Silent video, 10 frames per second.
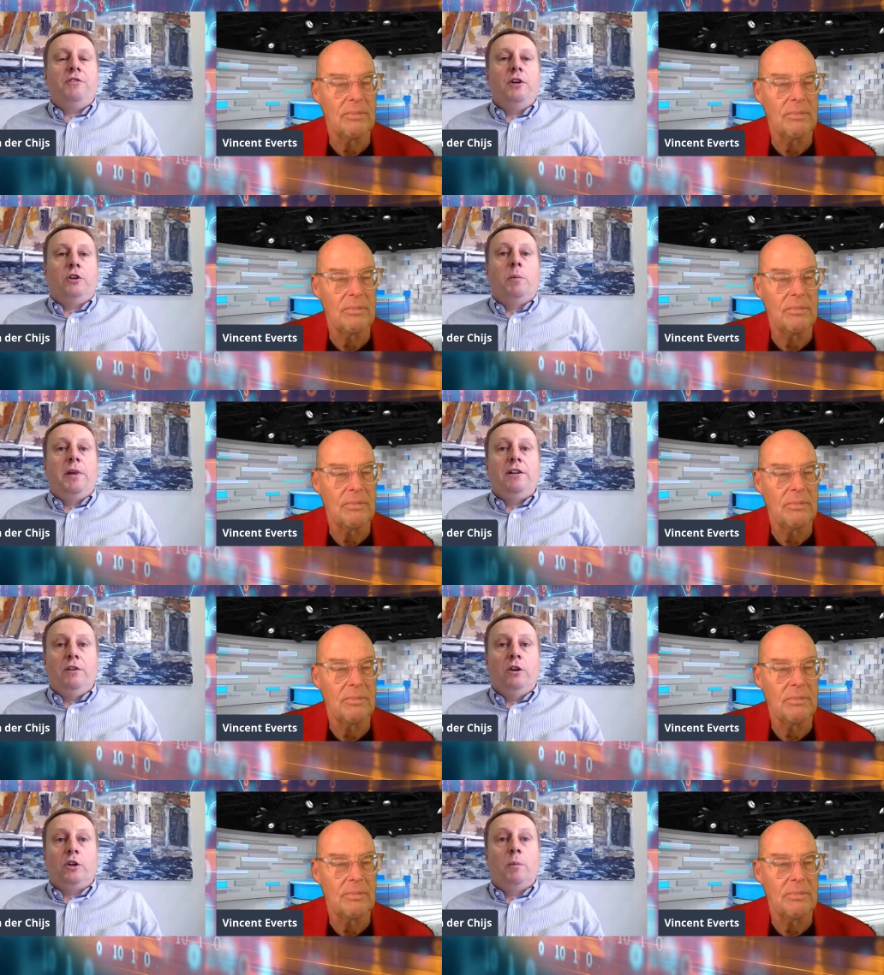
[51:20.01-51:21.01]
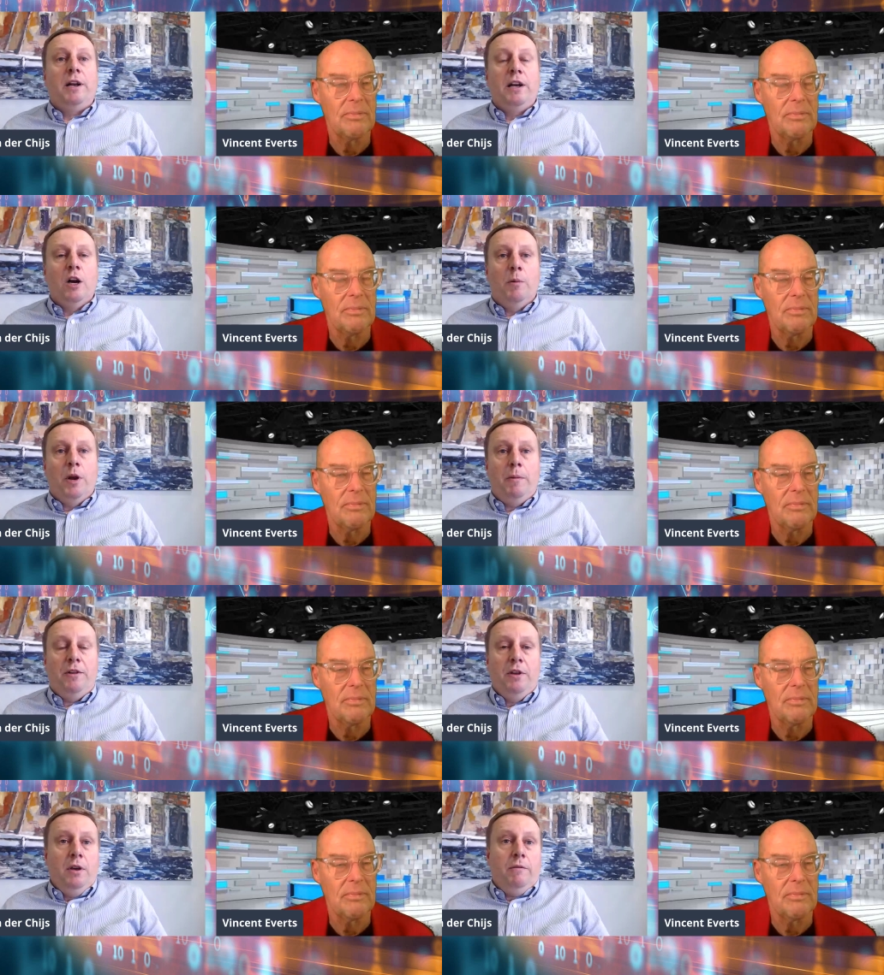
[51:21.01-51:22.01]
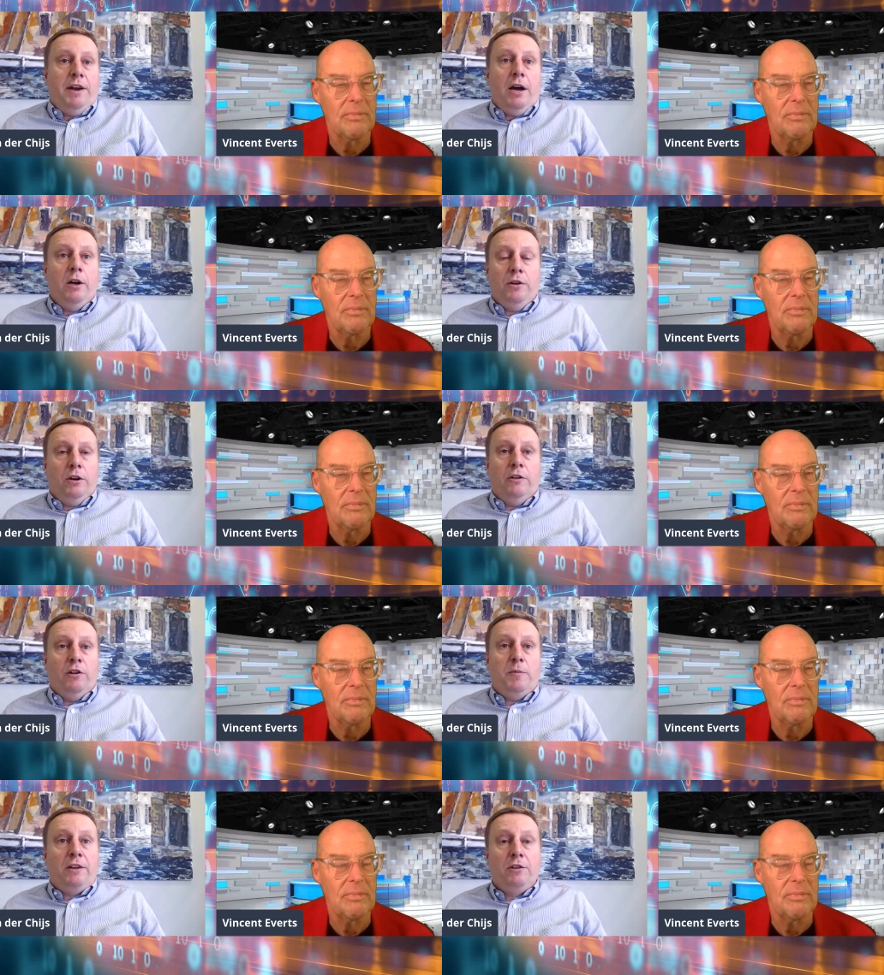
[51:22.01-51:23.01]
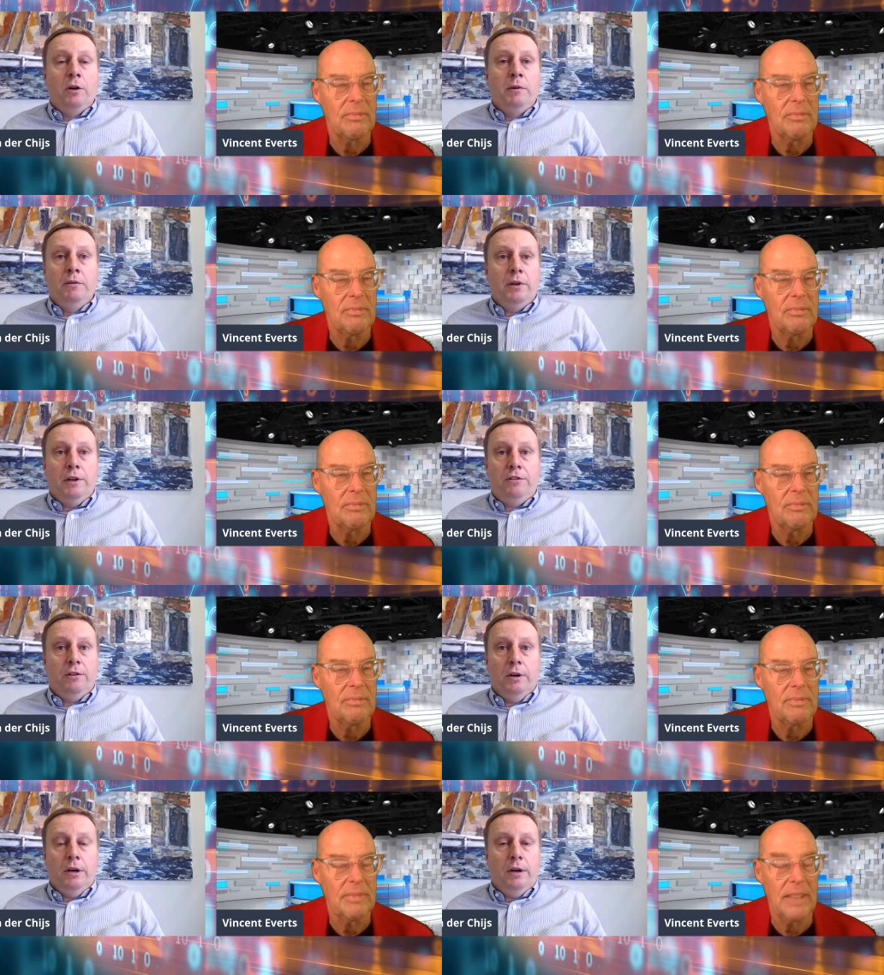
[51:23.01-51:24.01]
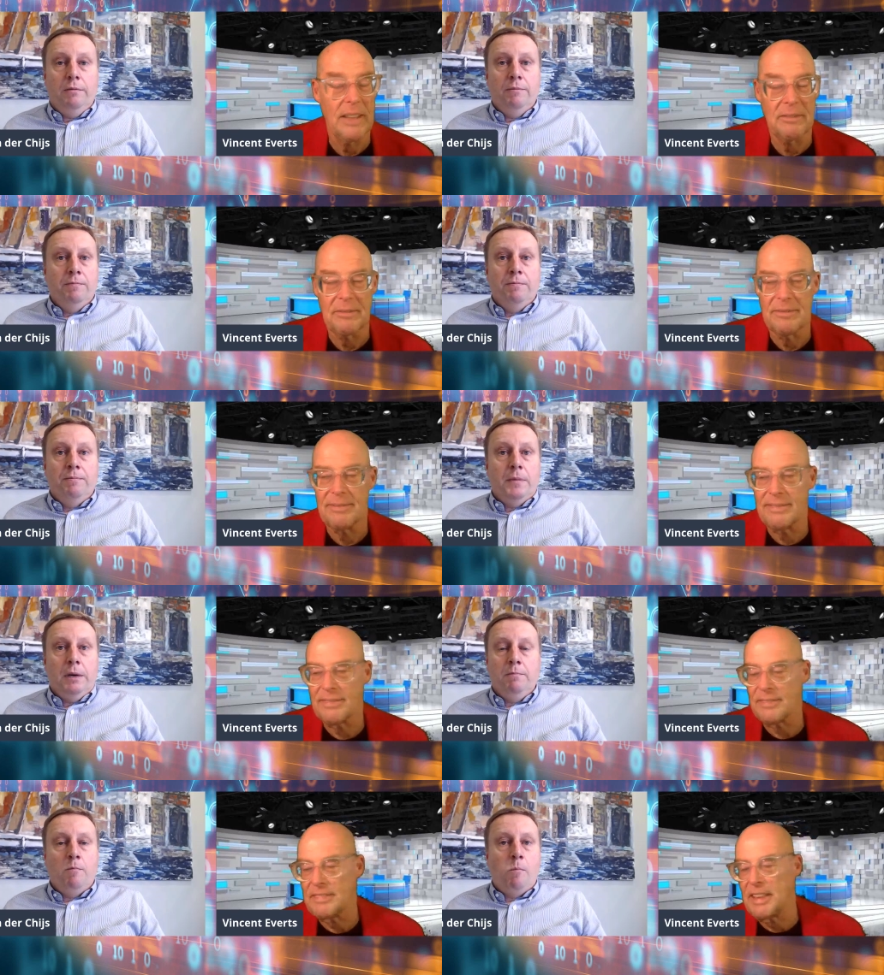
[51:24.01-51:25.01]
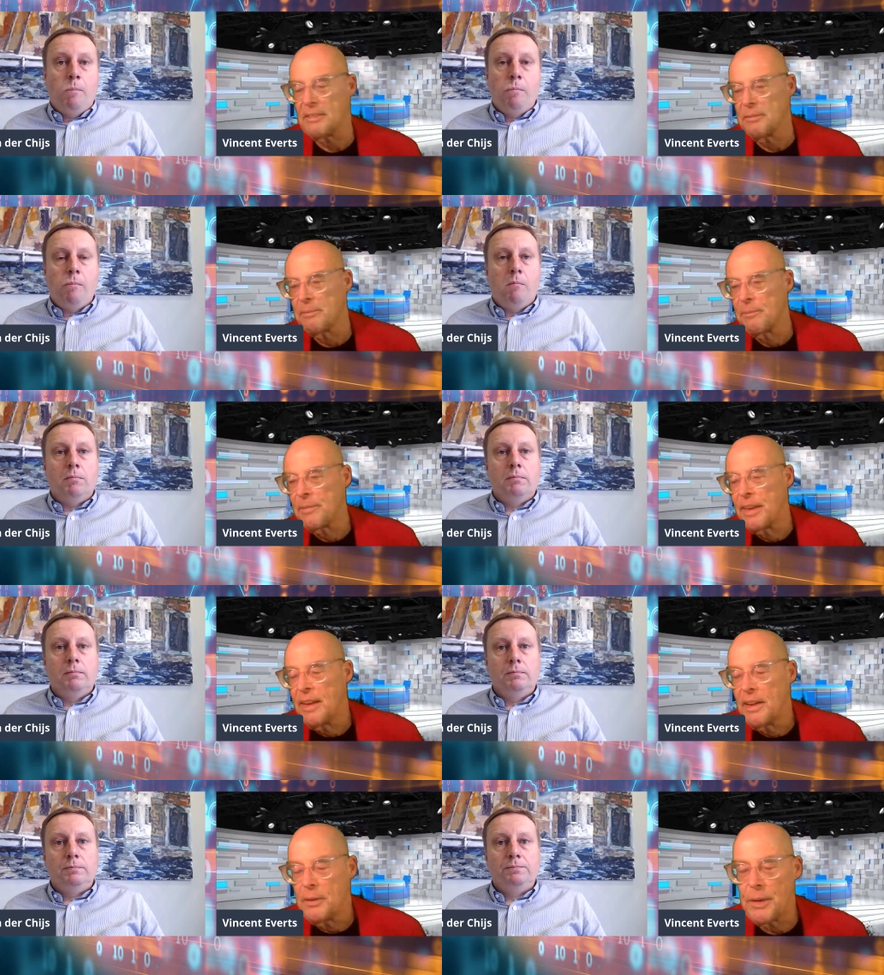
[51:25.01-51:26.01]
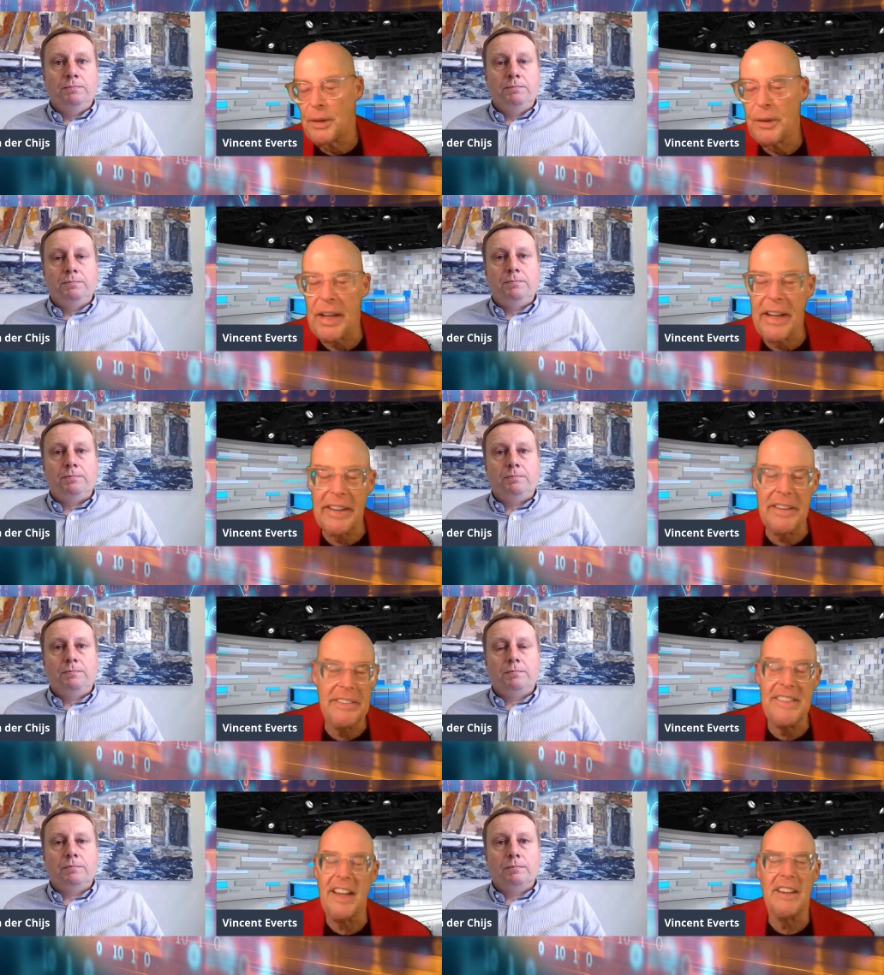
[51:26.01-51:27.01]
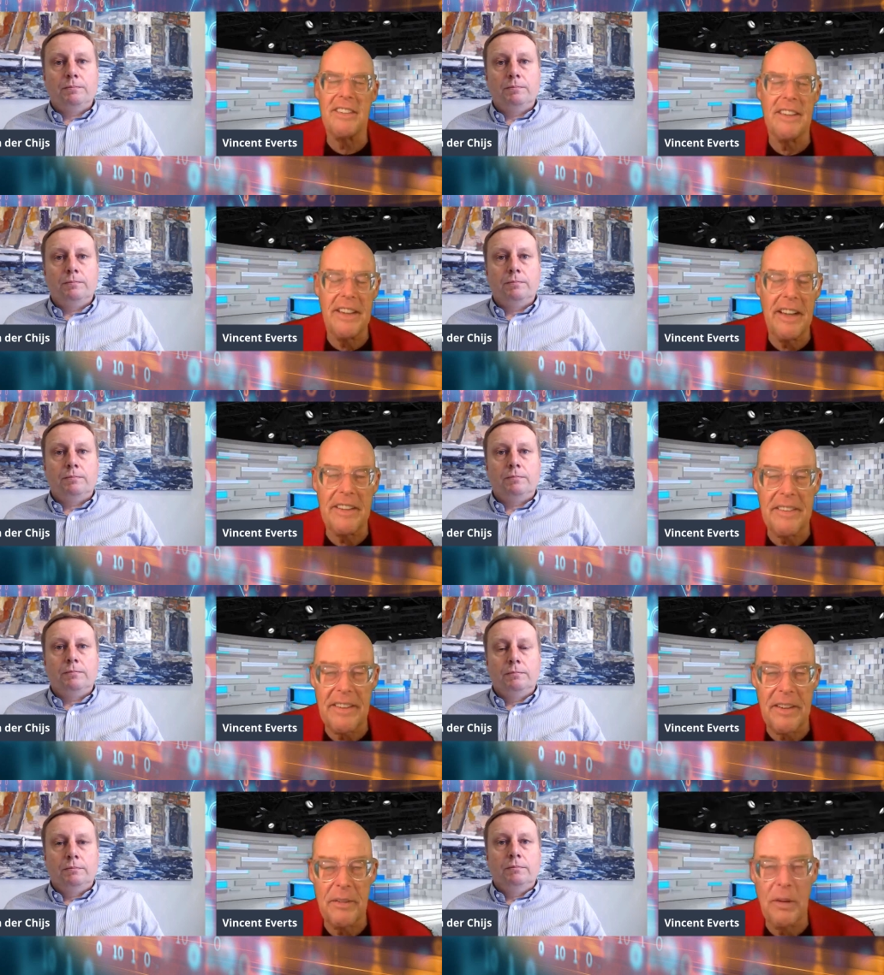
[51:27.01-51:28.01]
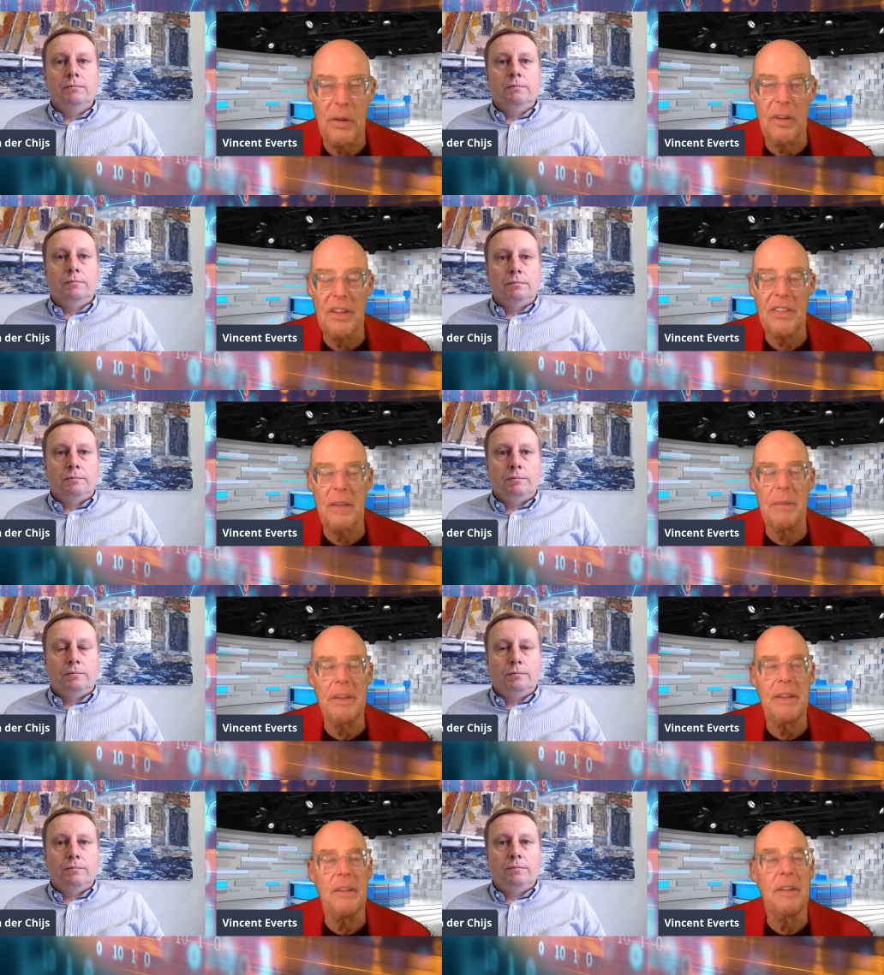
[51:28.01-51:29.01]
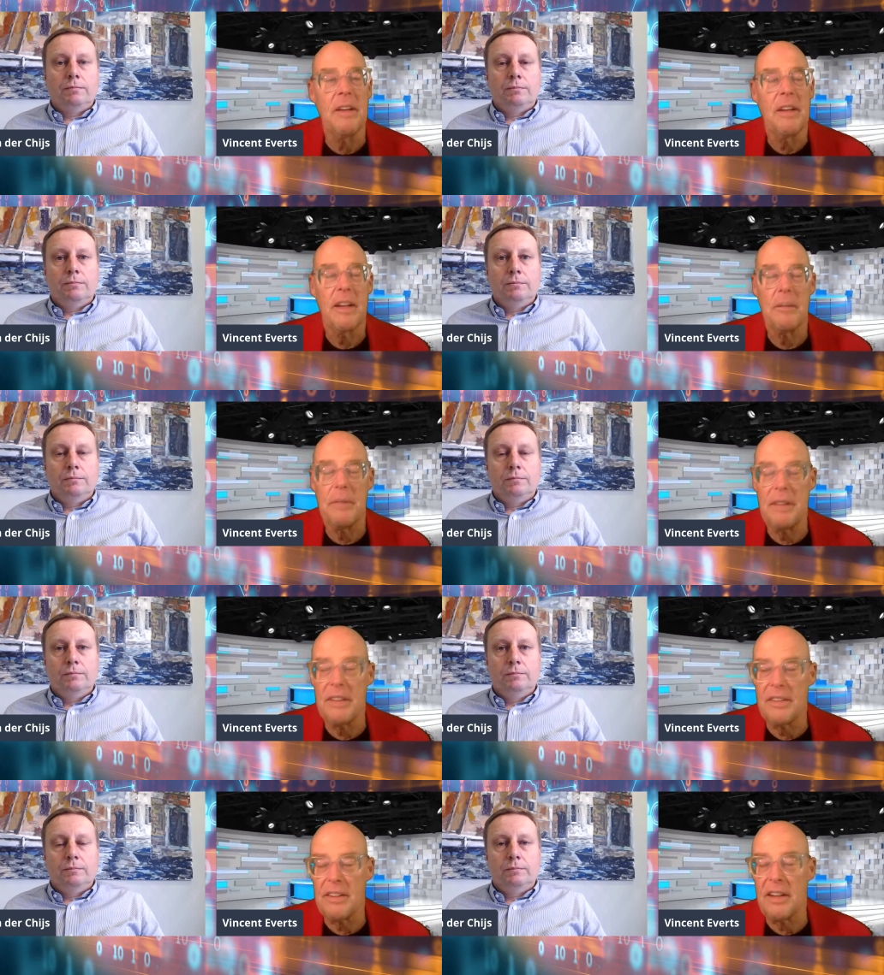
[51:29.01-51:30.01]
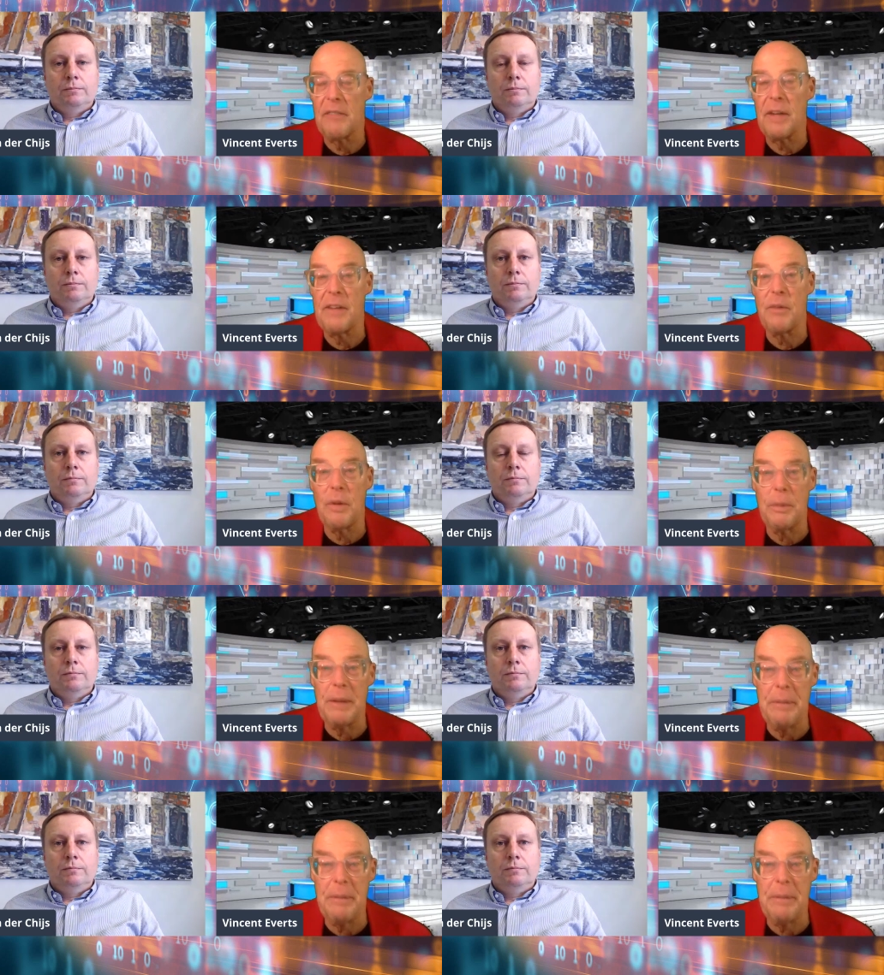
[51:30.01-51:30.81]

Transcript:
Speaker 1: not complete, not completely open but right now the country is back to normal. It's uh, yeah. yeah.
Speaker 2: We're looking at it jealously that uh, this can be the can be this. Uh, when will we